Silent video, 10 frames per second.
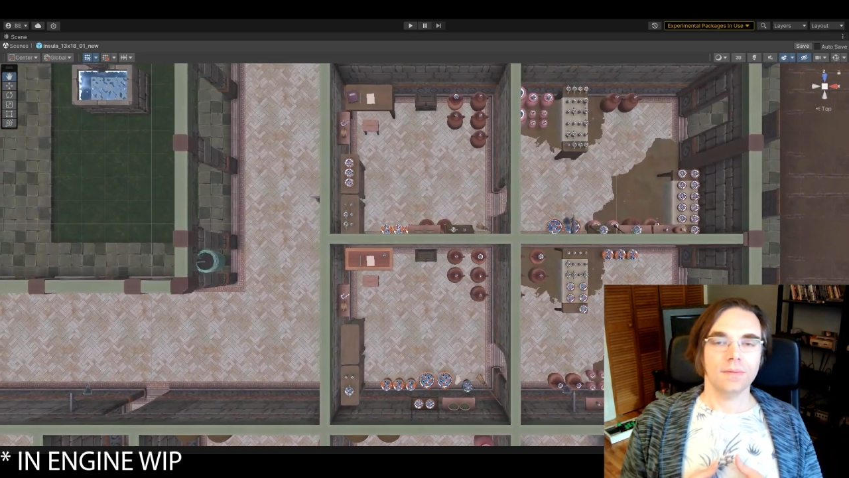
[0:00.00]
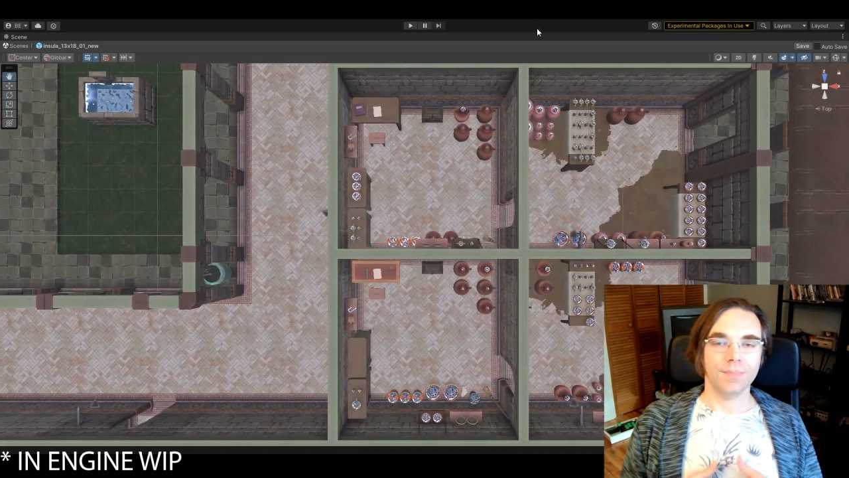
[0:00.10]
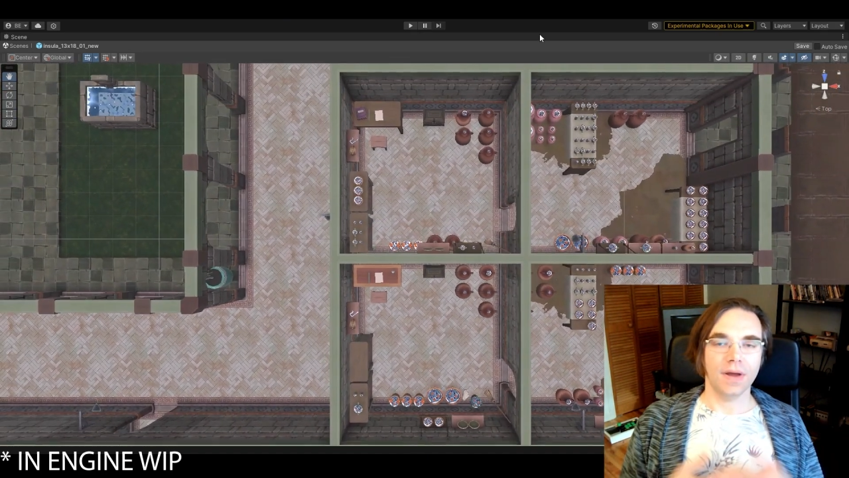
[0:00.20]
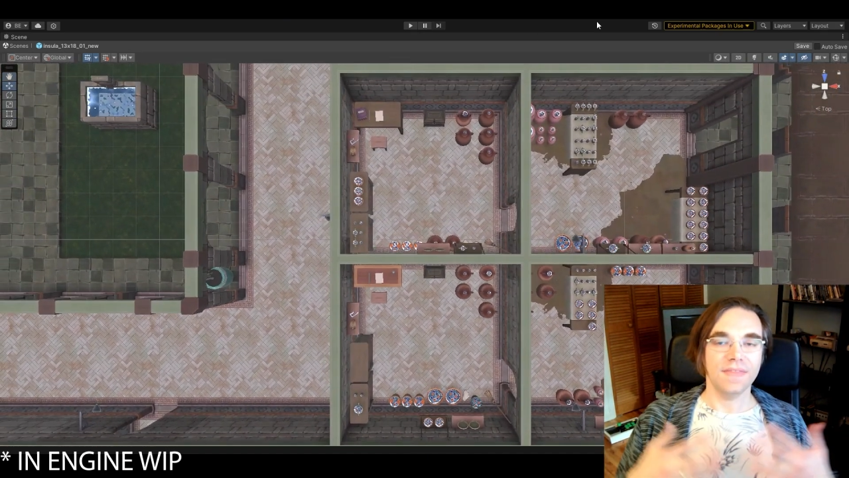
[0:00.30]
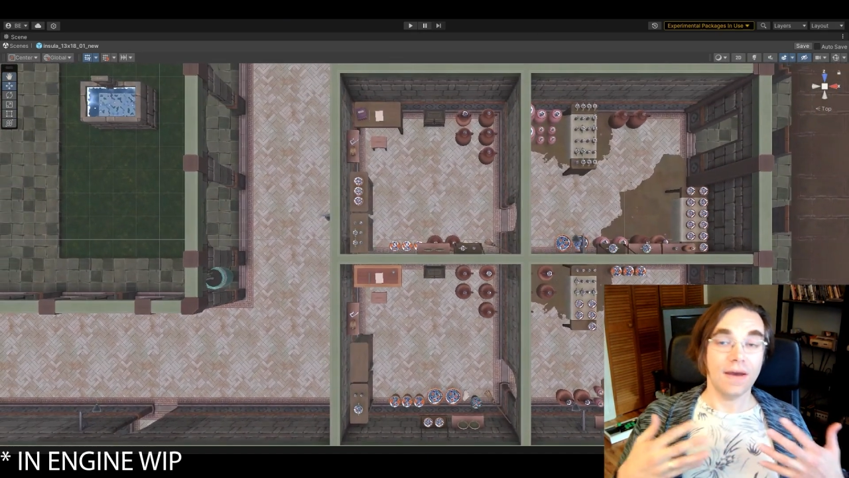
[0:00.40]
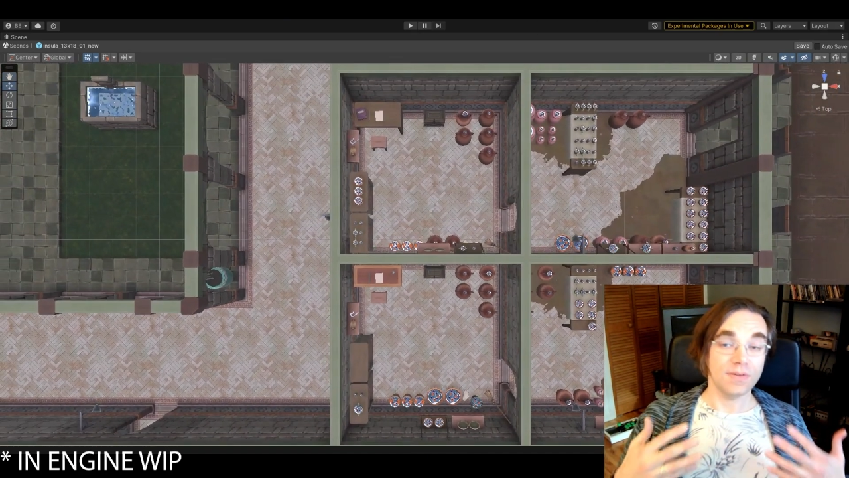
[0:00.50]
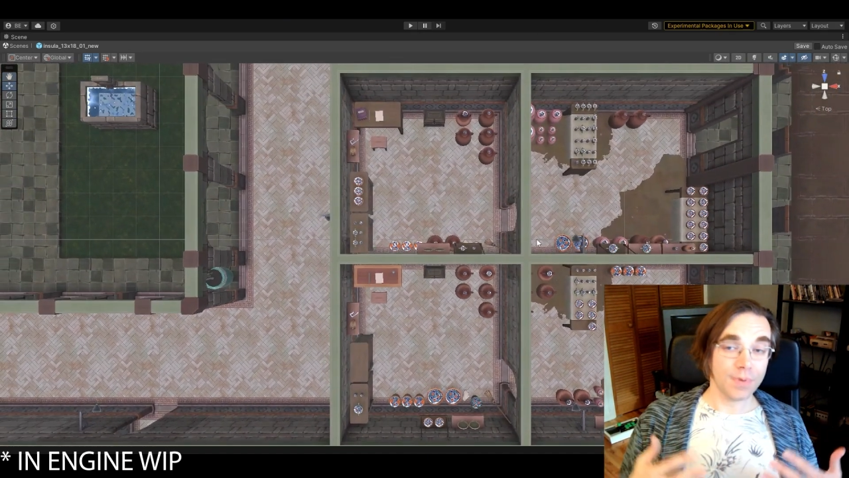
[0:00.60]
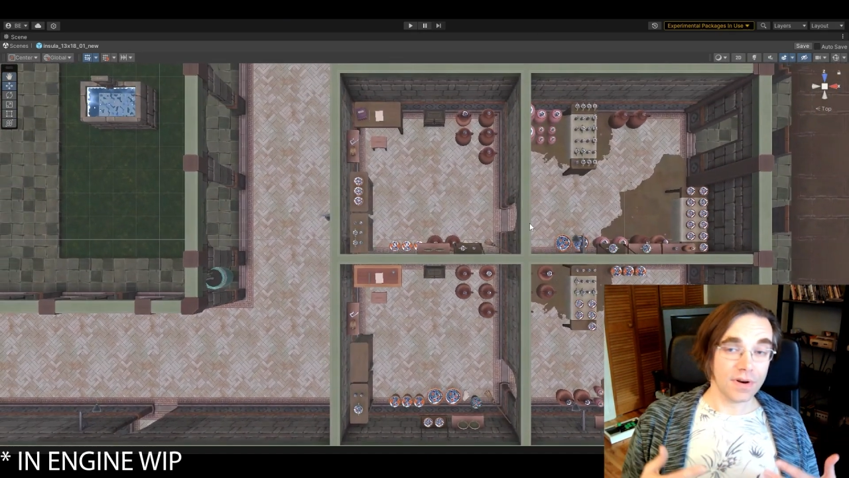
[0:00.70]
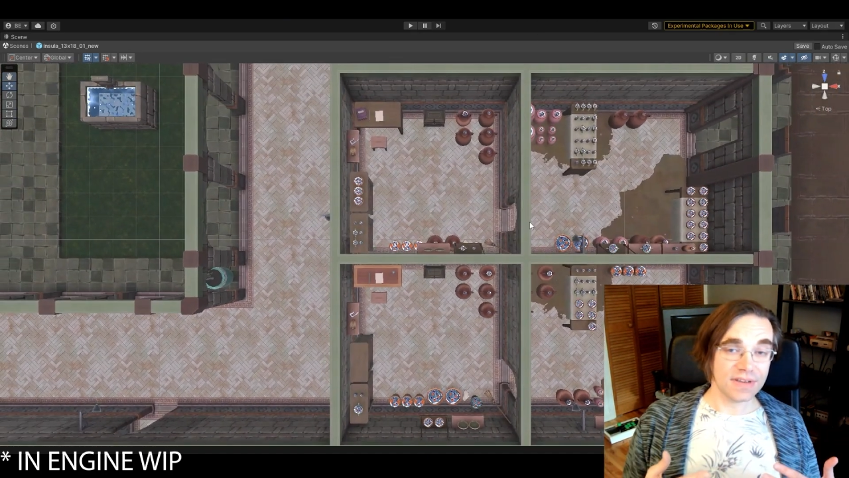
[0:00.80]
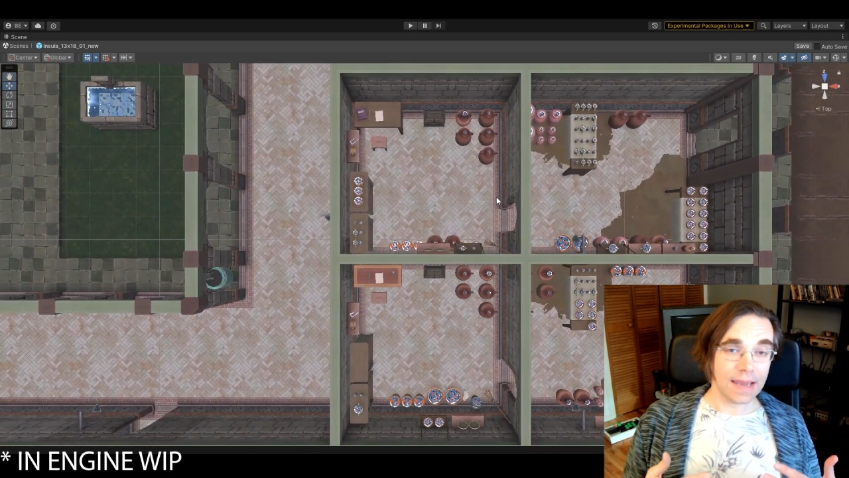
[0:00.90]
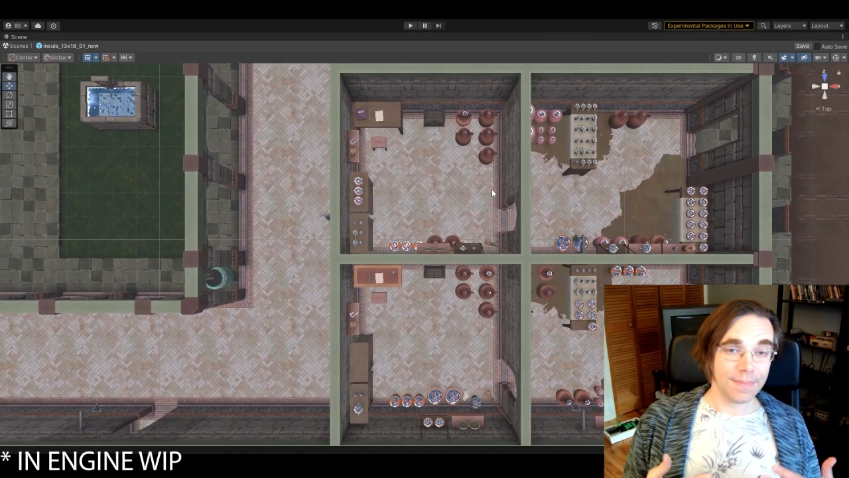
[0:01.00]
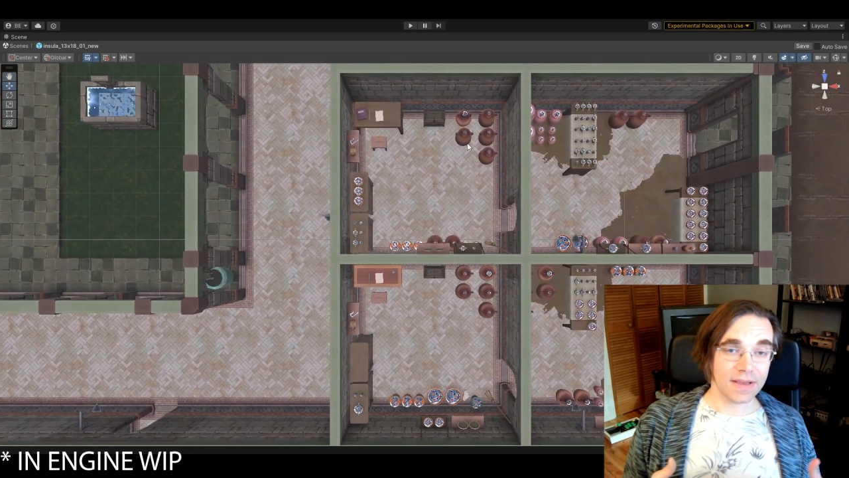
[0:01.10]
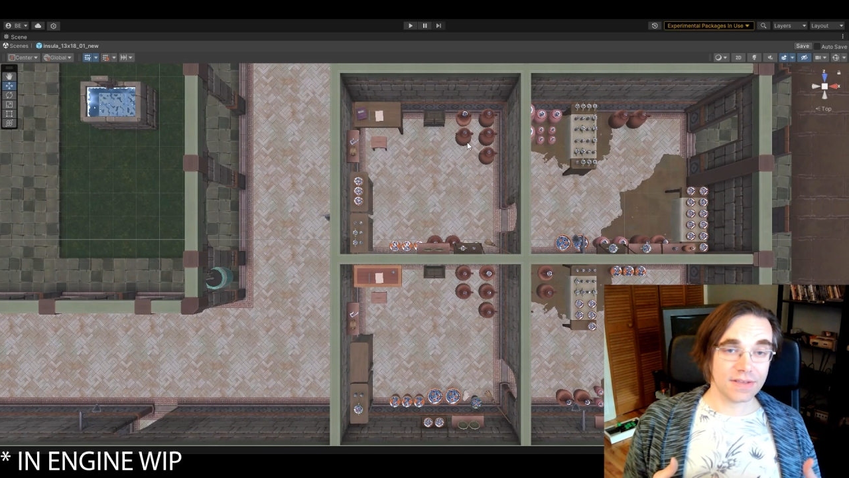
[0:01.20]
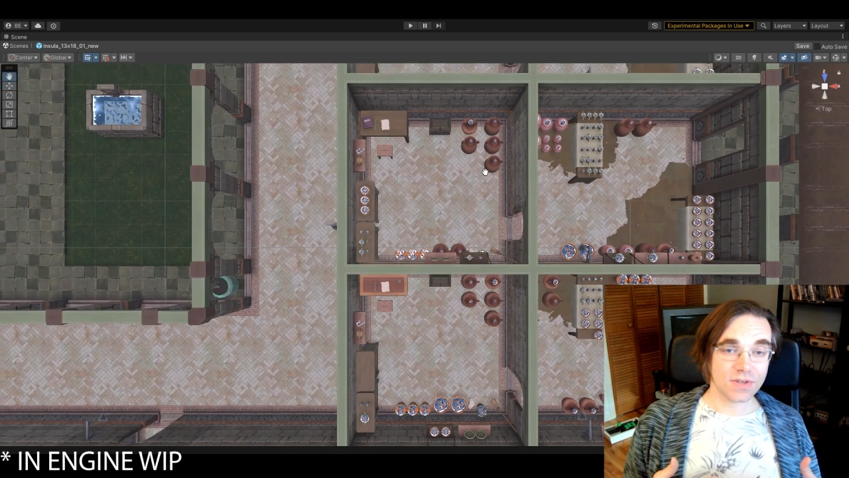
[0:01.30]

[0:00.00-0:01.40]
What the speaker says: But that was prototyping,